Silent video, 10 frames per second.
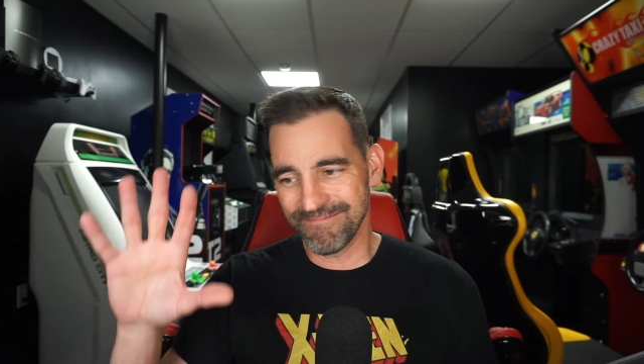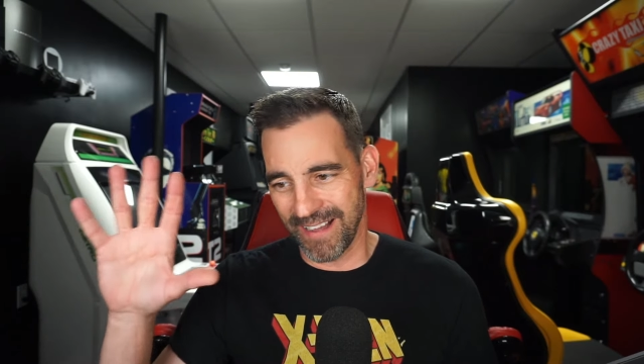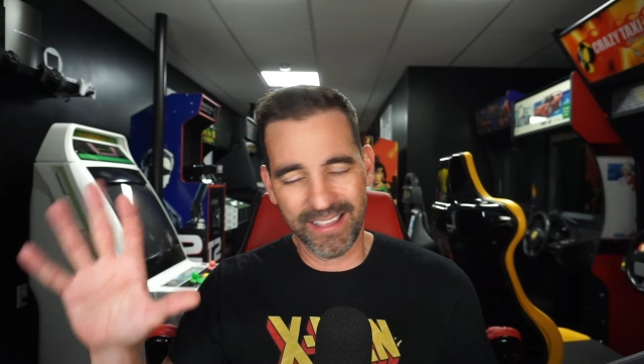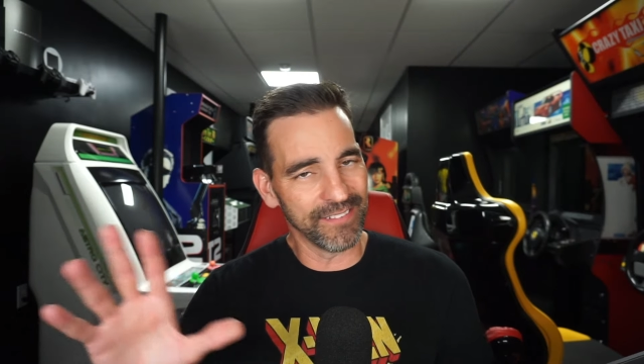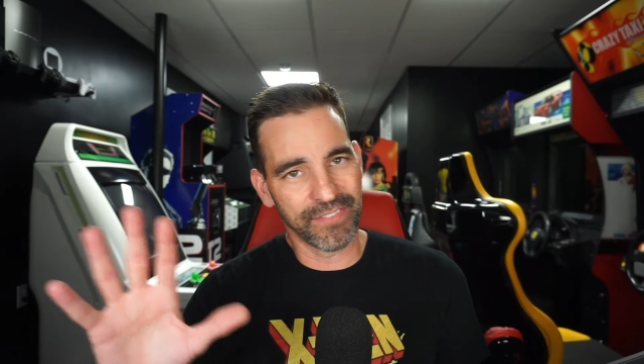
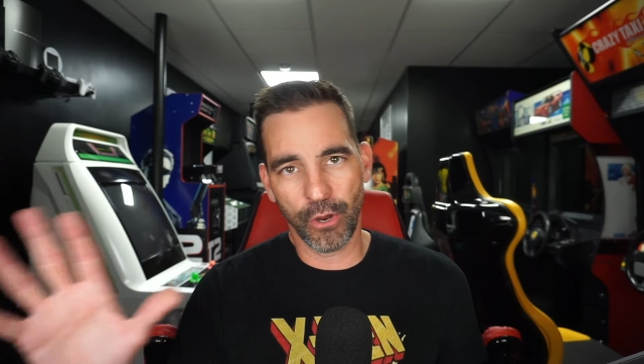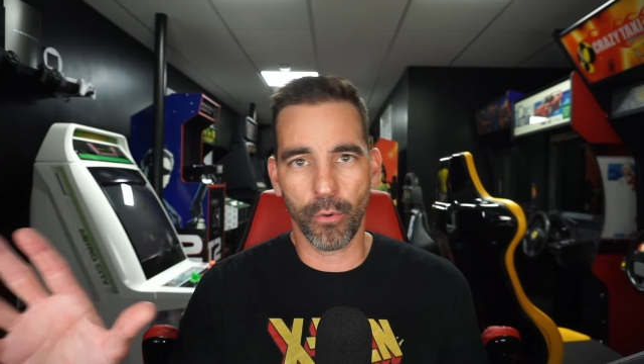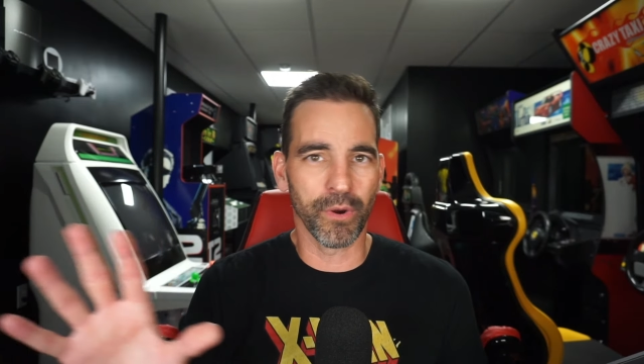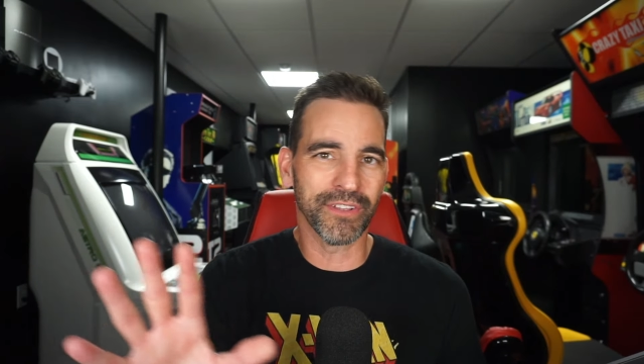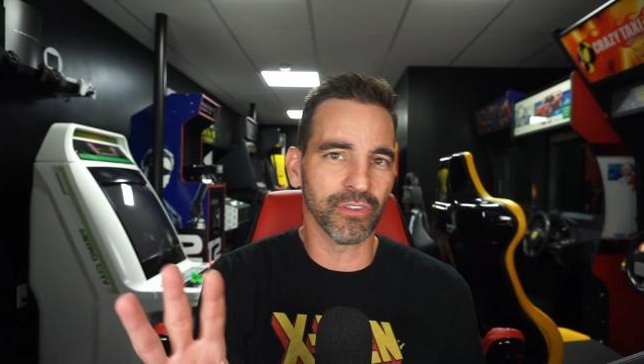
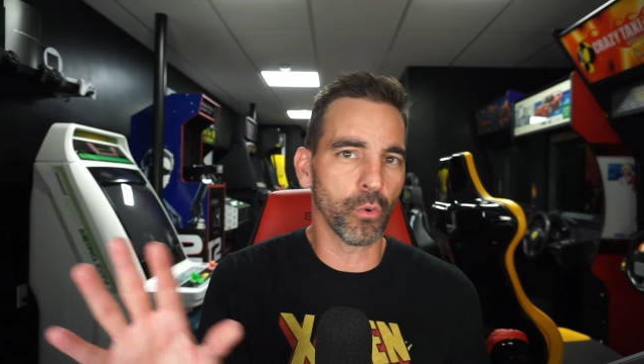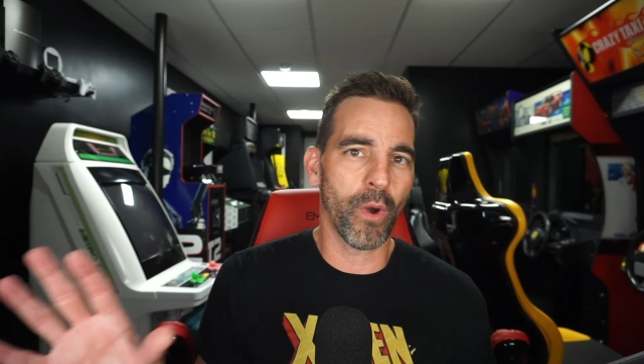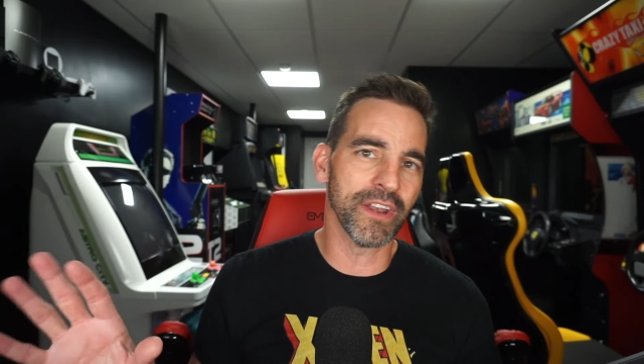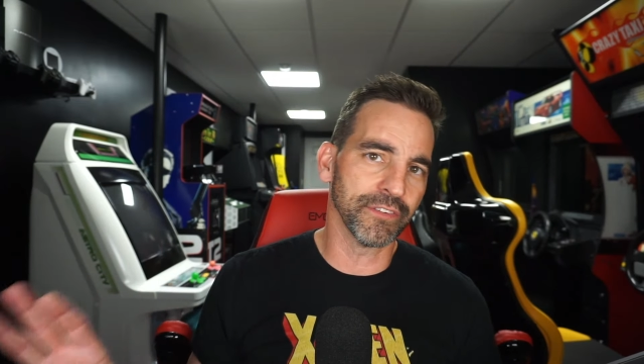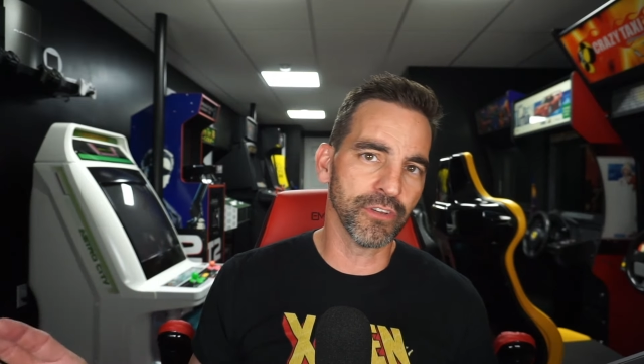artwork isn't
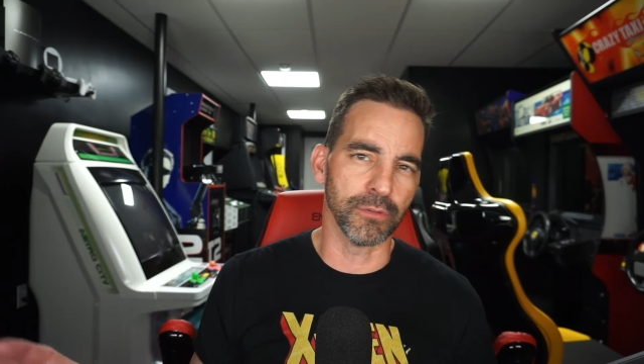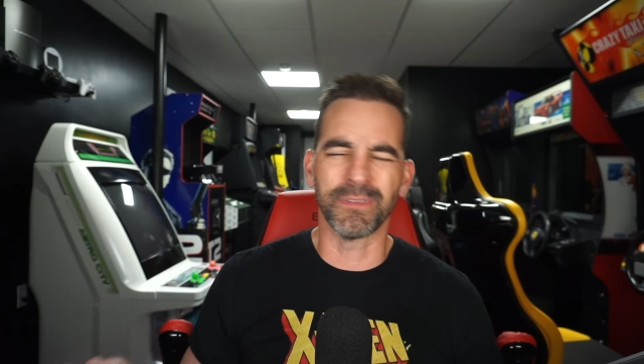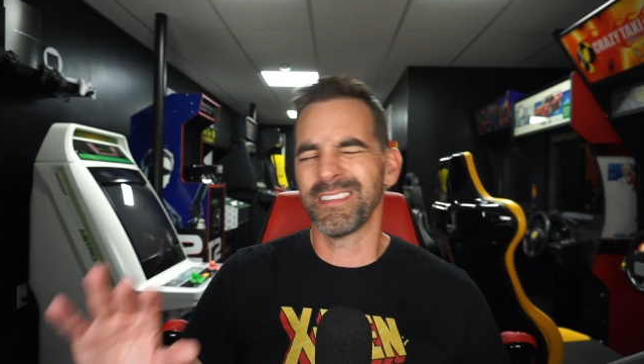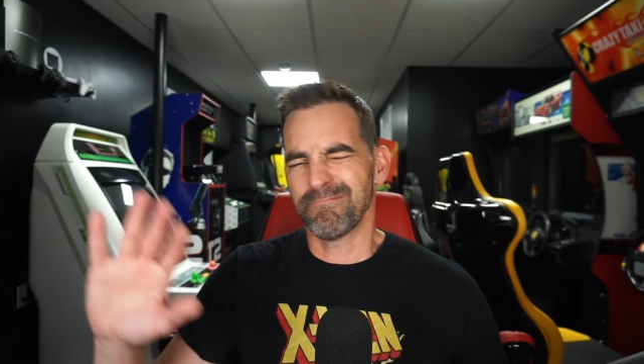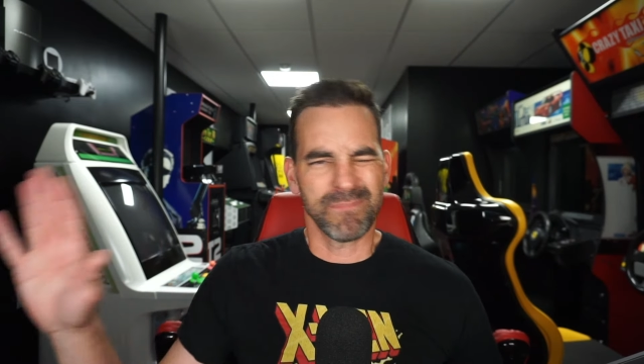quite as good,
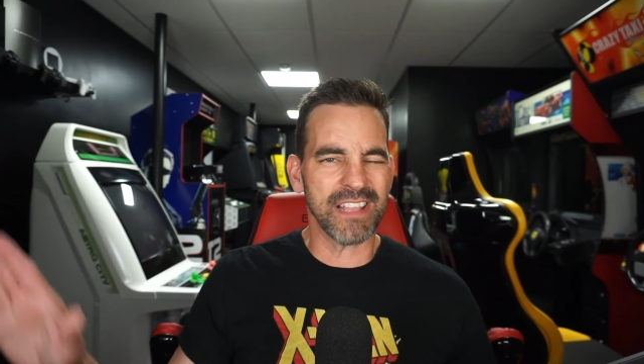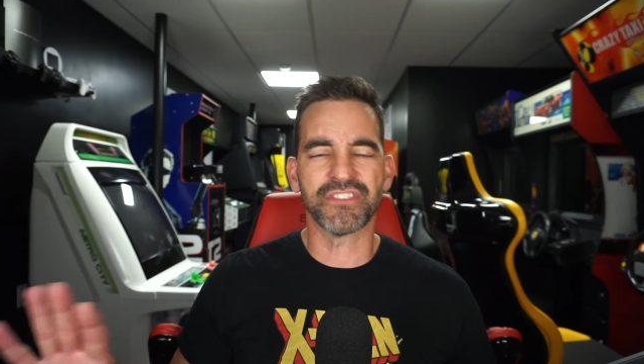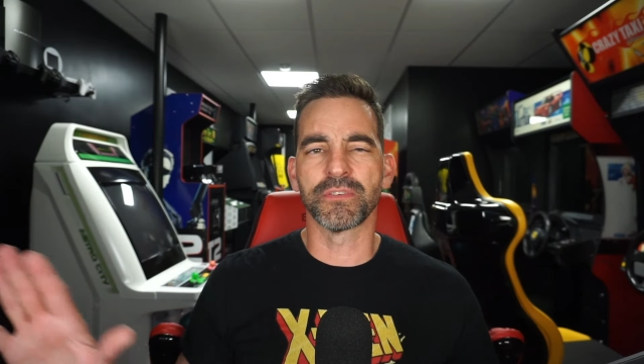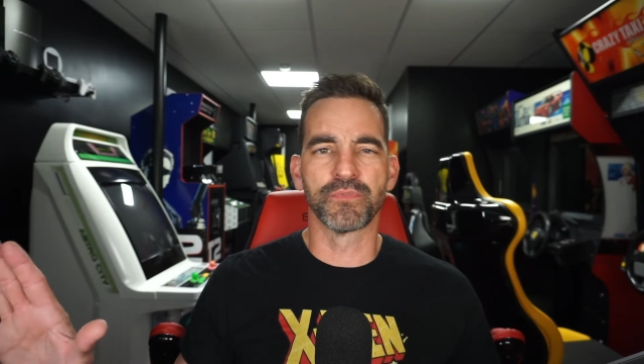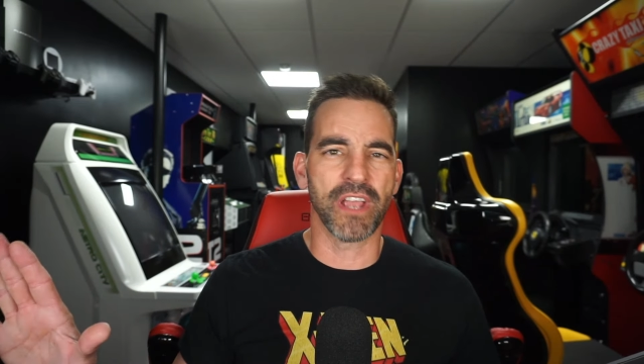but that's
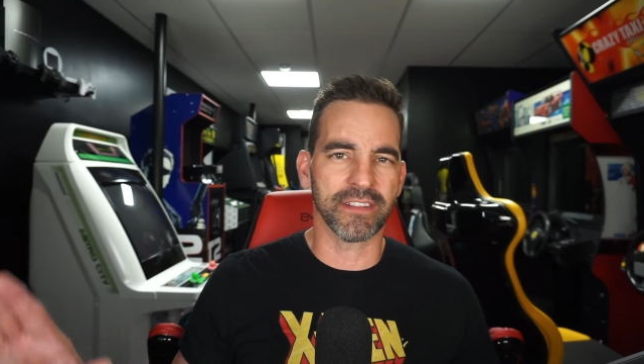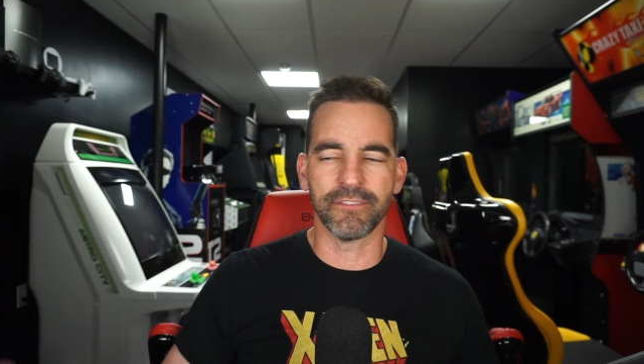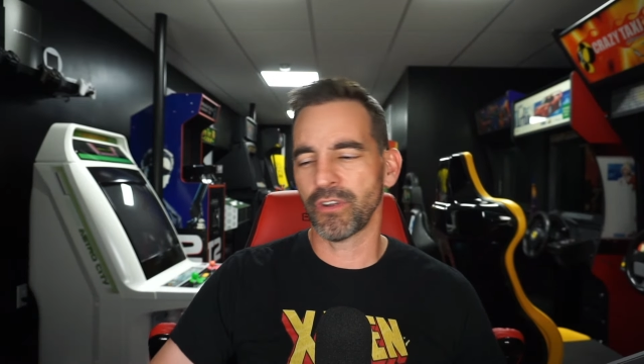subjective.